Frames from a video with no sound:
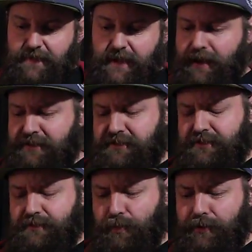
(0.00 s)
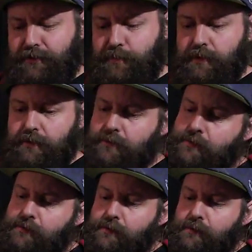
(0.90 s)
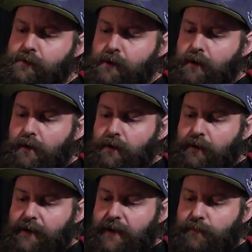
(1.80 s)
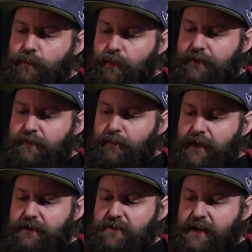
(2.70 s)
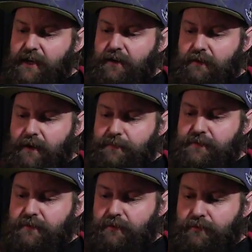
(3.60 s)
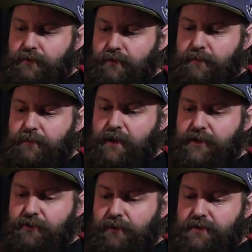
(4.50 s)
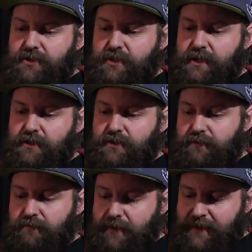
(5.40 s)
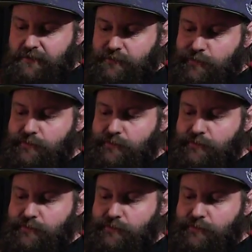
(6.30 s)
asks Wasp. "I had Wonder Man take her up to the room. I thought she should rest."